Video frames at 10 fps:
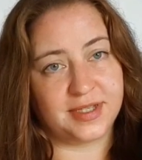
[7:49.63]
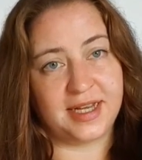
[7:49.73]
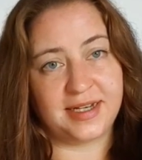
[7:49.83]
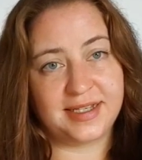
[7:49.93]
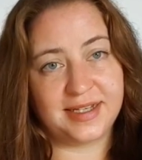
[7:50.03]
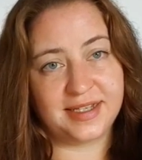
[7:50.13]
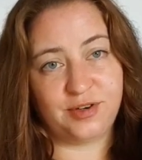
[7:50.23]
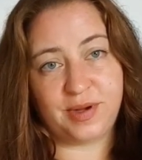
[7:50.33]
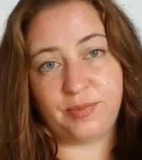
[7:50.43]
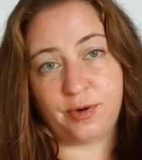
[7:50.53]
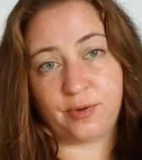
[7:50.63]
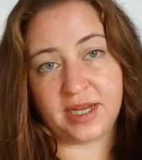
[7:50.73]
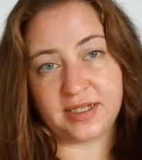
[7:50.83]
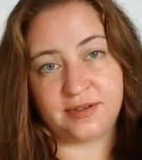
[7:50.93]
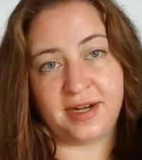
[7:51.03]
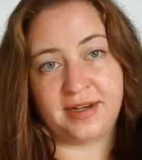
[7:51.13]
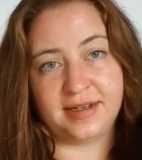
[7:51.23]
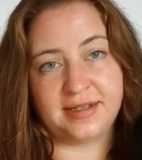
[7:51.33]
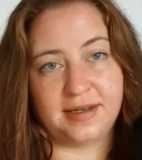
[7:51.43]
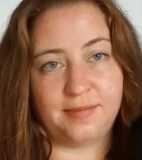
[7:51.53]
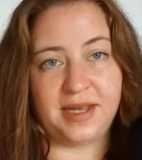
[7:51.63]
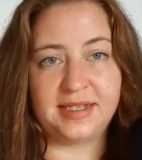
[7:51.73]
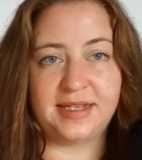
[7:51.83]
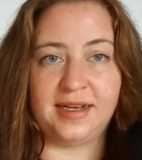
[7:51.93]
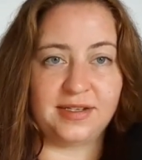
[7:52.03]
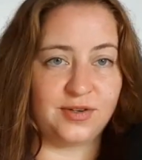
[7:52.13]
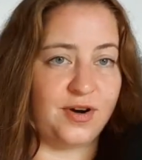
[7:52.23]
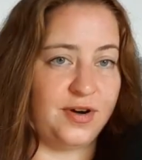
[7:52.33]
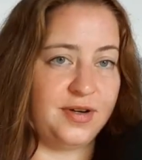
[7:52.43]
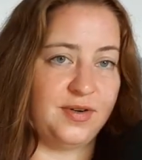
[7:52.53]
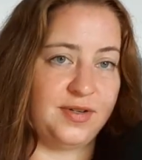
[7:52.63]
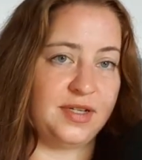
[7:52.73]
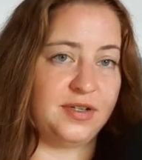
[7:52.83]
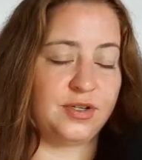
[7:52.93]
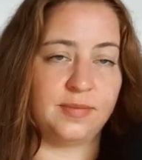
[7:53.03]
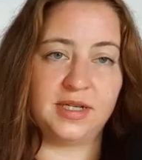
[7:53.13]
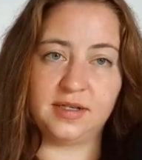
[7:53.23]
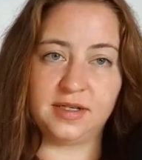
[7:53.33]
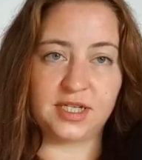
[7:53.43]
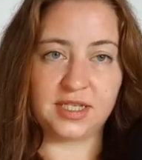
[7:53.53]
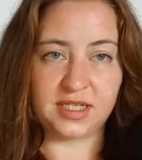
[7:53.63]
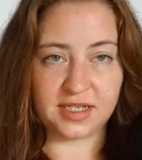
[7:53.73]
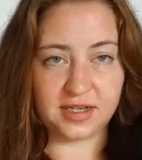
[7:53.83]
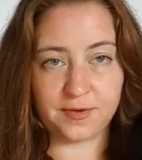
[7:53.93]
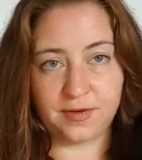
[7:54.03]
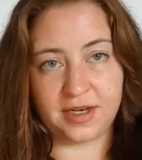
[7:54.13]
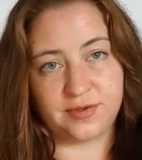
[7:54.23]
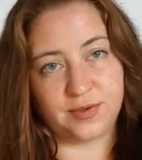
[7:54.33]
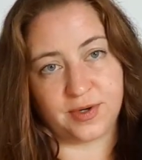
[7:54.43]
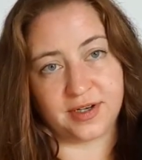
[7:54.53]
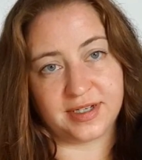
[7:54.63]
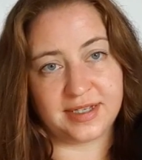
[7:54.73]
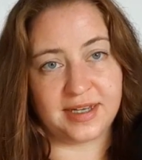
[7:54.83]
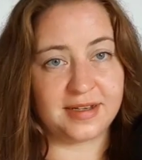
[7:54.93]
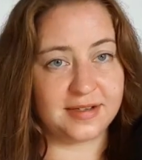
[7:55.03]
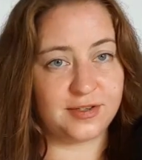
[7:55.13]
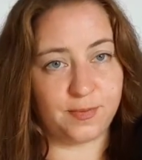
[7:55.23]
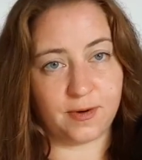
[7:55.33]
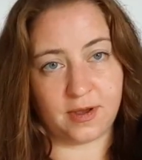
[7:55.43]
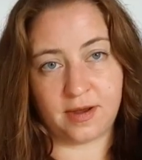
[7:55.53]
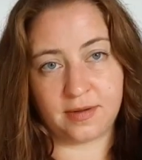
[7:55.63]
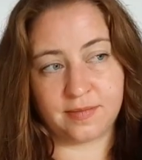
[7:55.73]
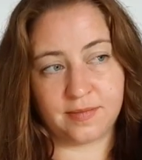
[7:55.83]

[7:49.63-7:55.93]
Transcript: sentences, you might progress to writing some essays or articles in German, just a few hundred words, nothing super long.